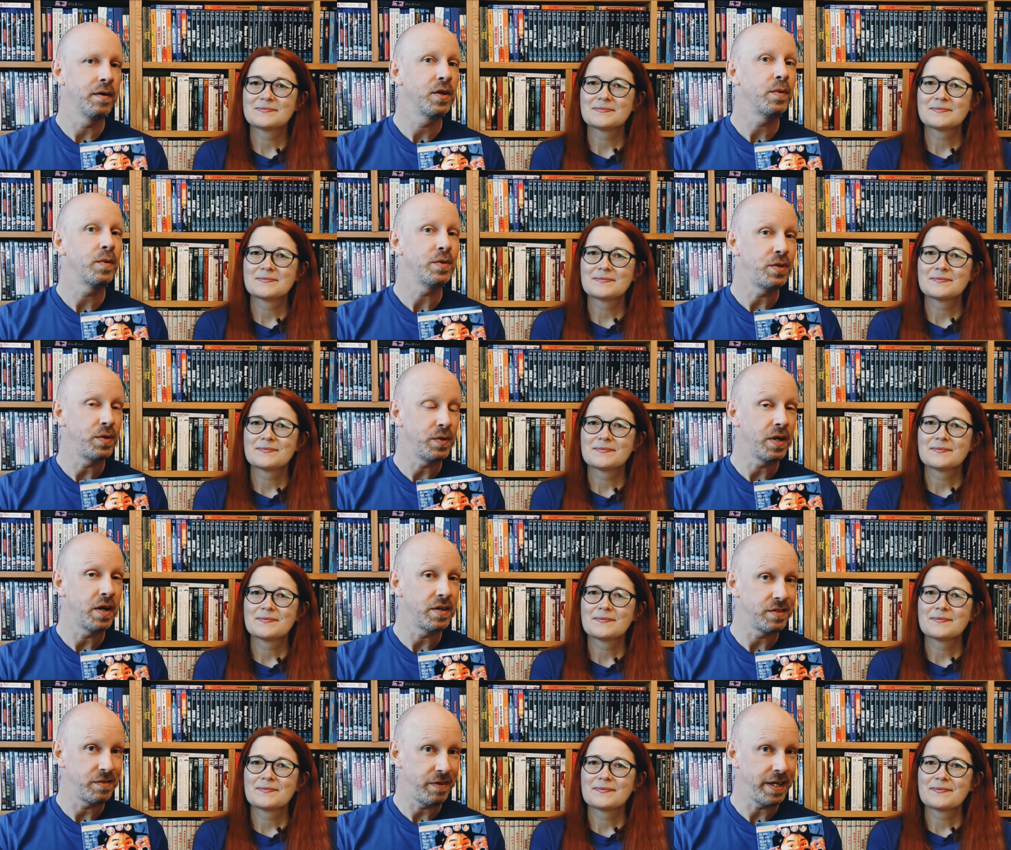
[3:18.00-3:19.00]
Speaker 1: know what you
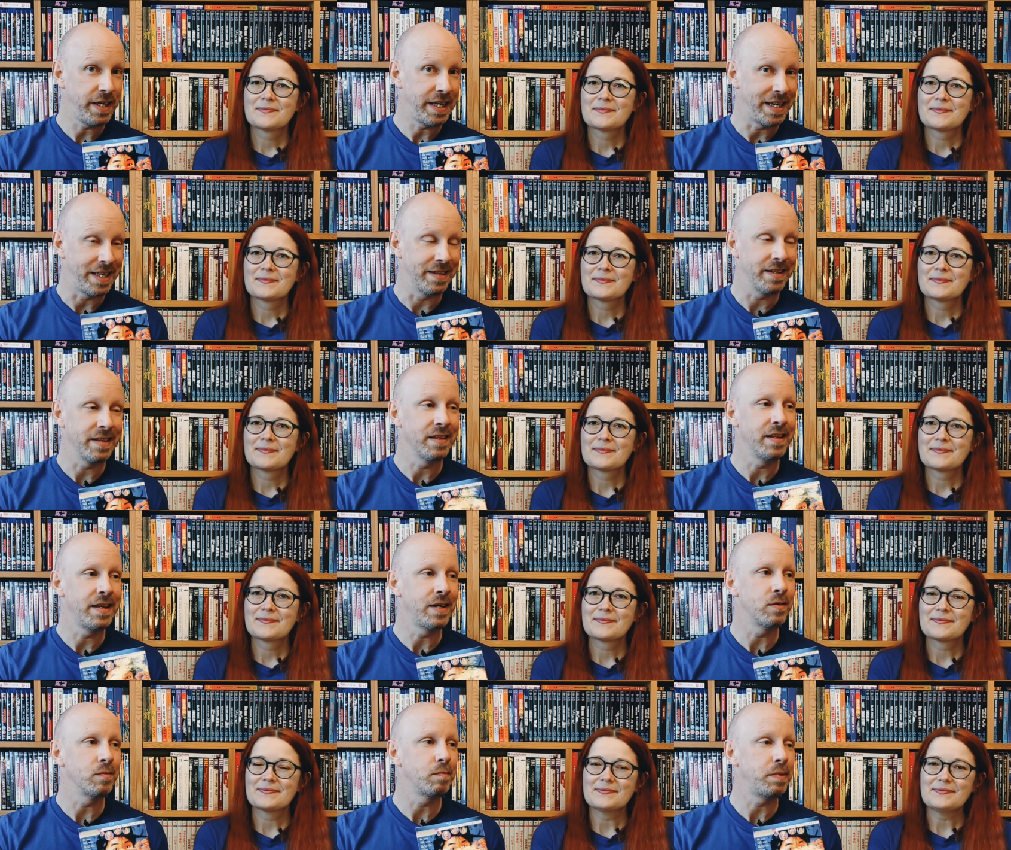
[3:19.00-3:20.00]
guys are thinking,
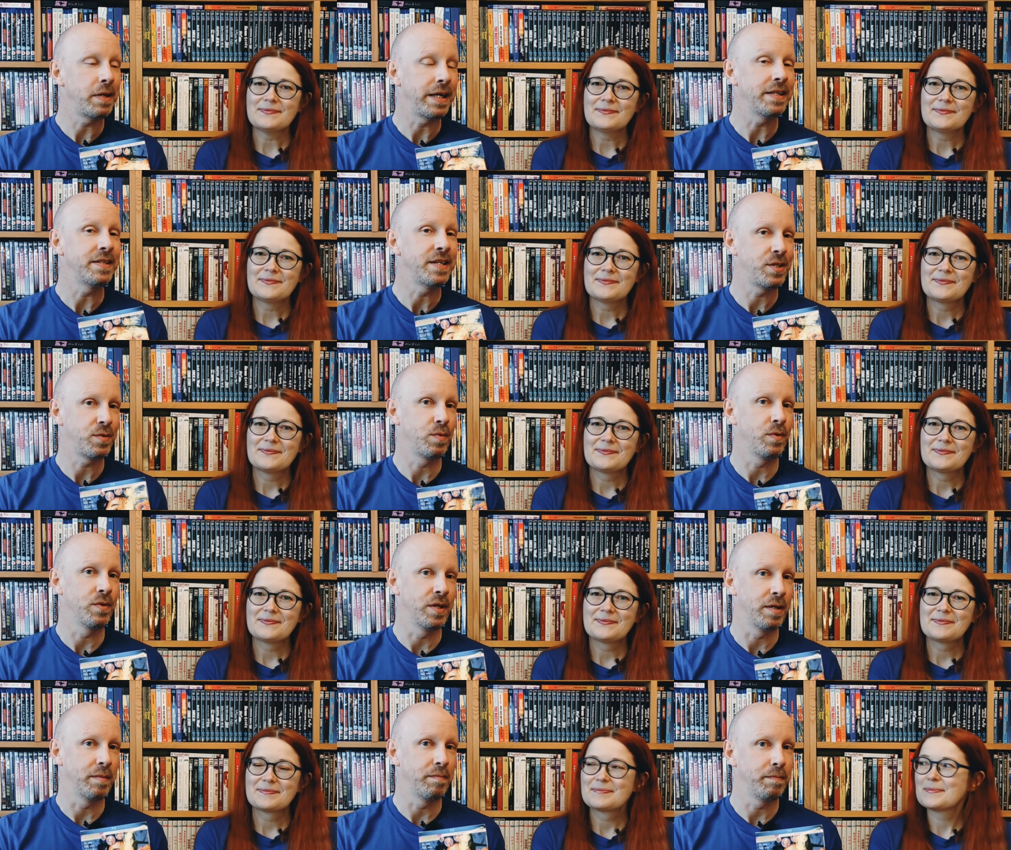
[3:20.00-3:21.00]
Leon picked this one
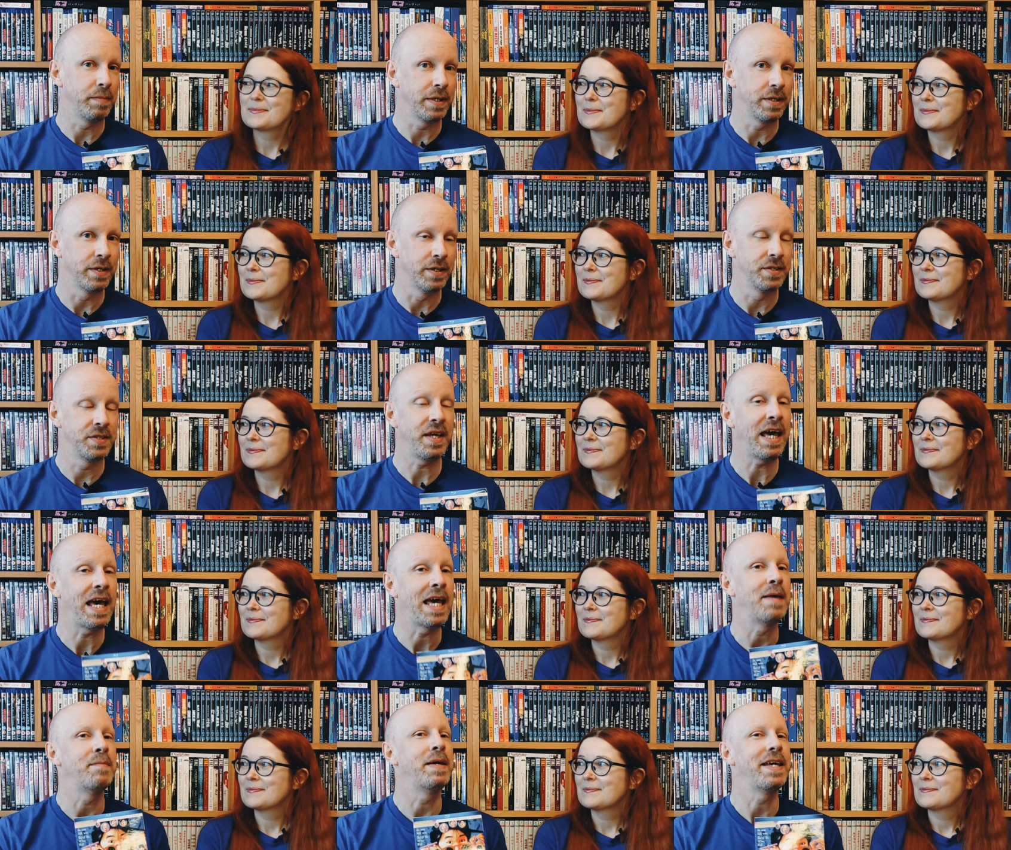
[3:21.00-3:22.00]
up because
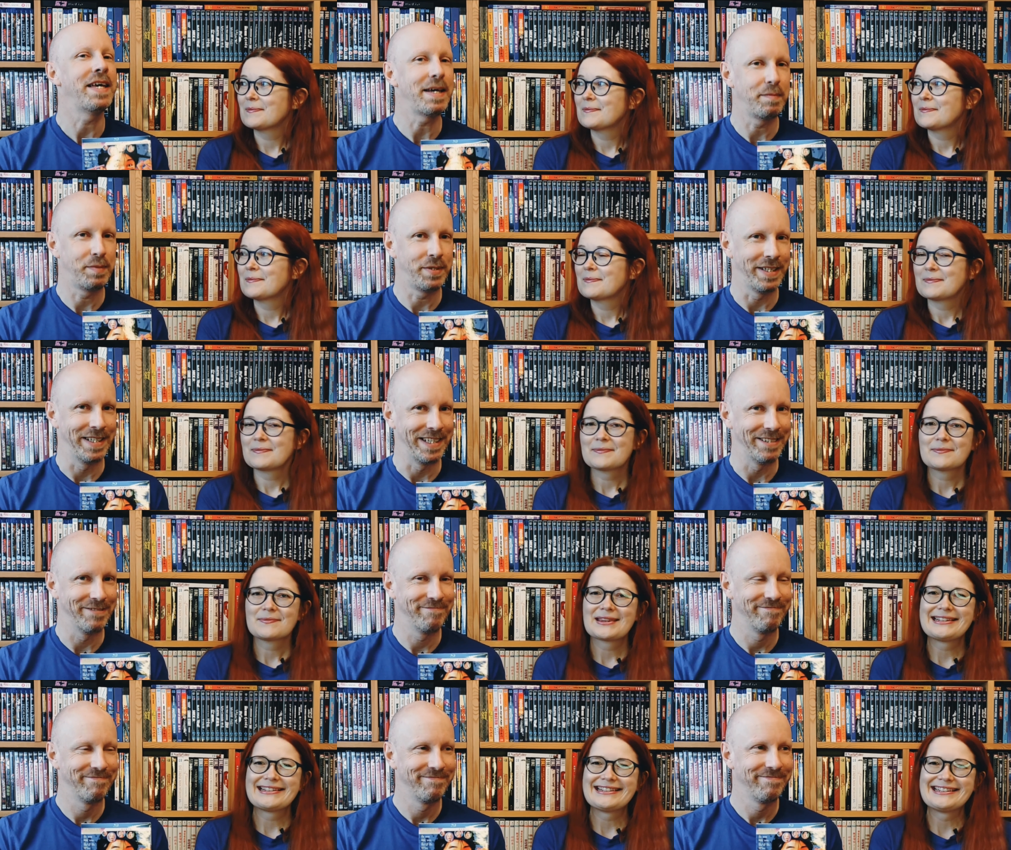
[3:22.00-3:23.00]
Amy Yip's in it.
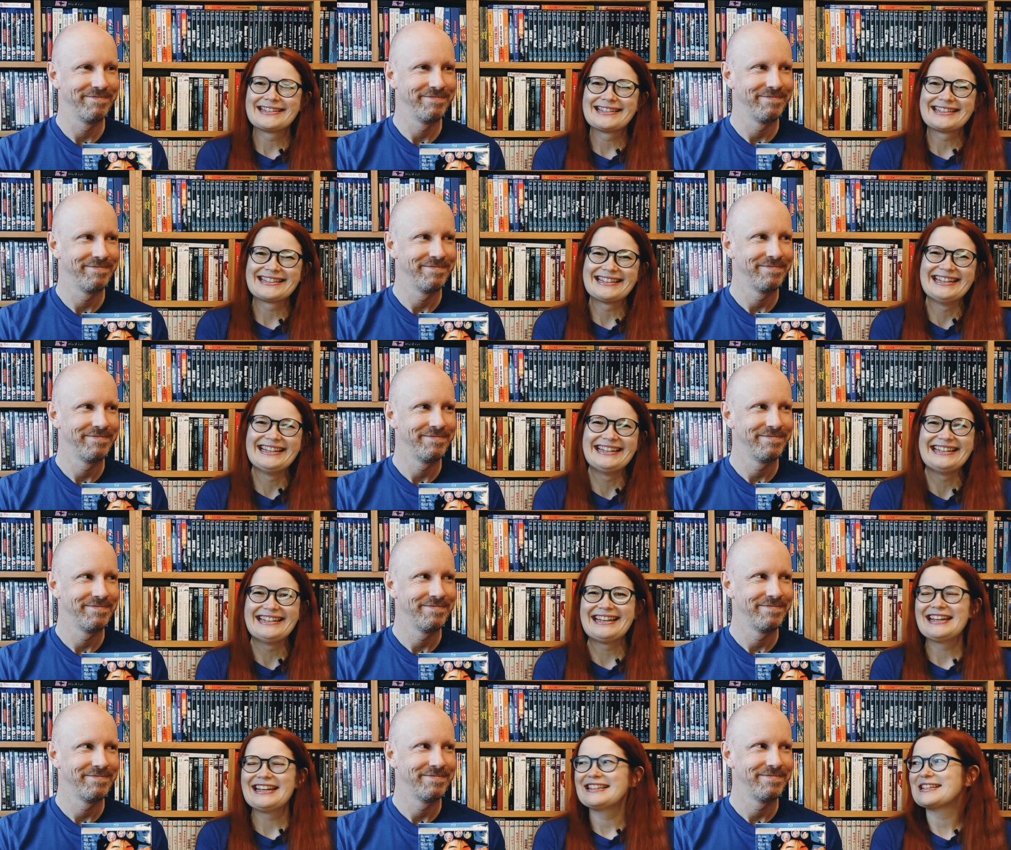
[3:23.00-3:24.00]

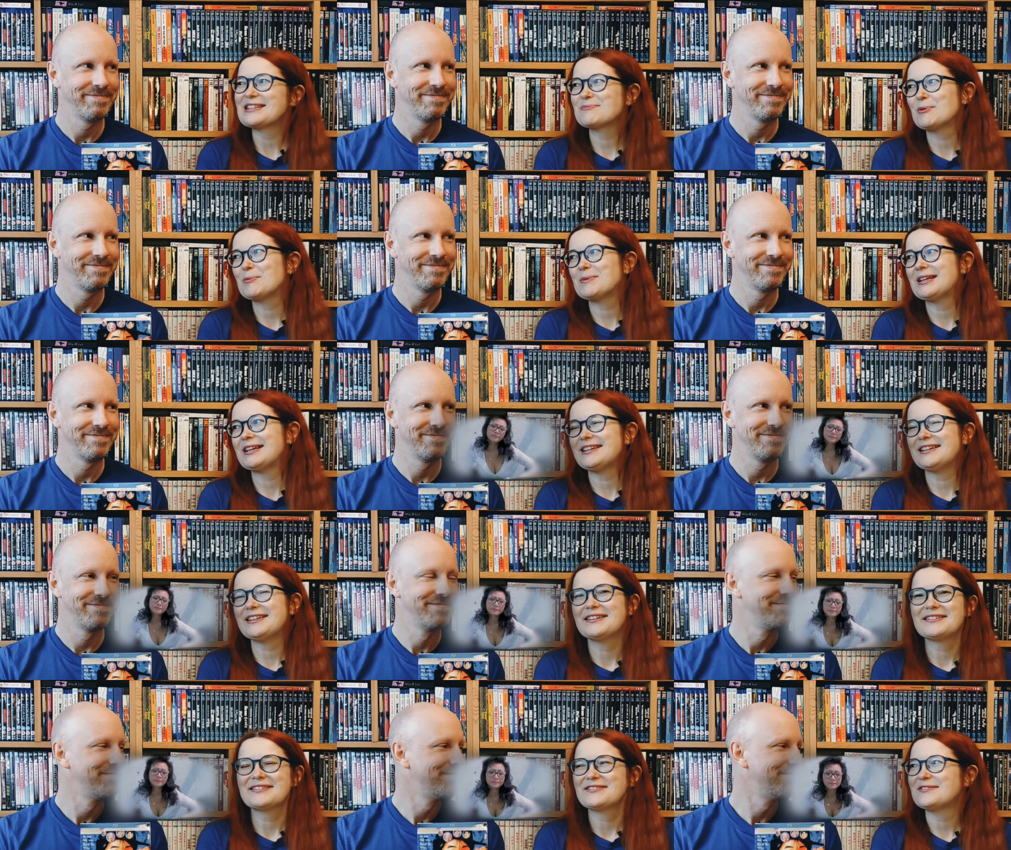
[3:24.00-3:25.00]
Speaker 2: That's probably
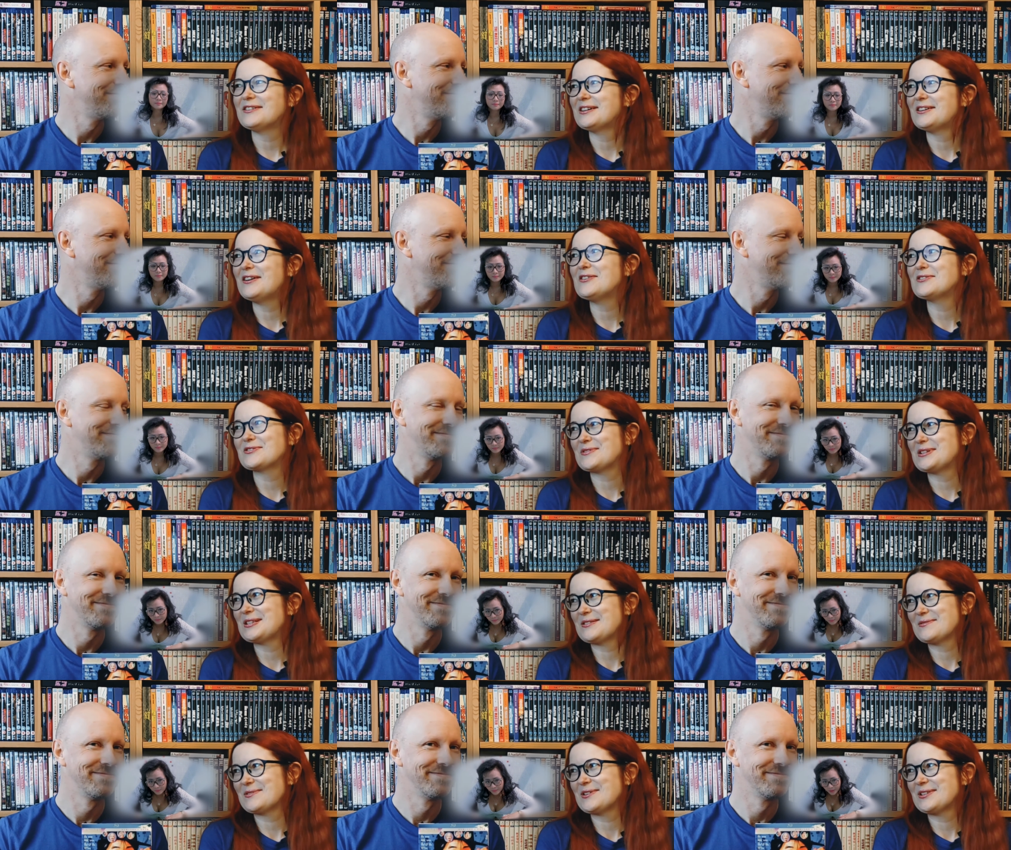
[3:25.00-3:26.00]
quite a large
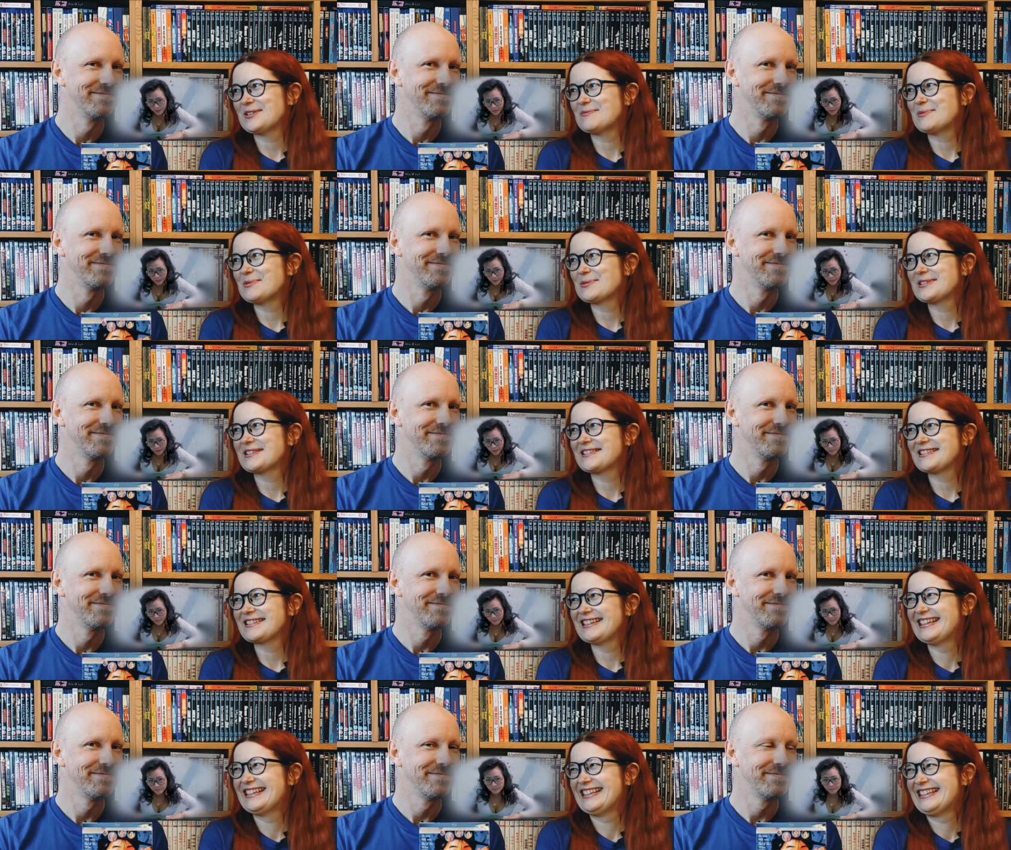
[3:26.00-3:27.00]
reason why you bought it.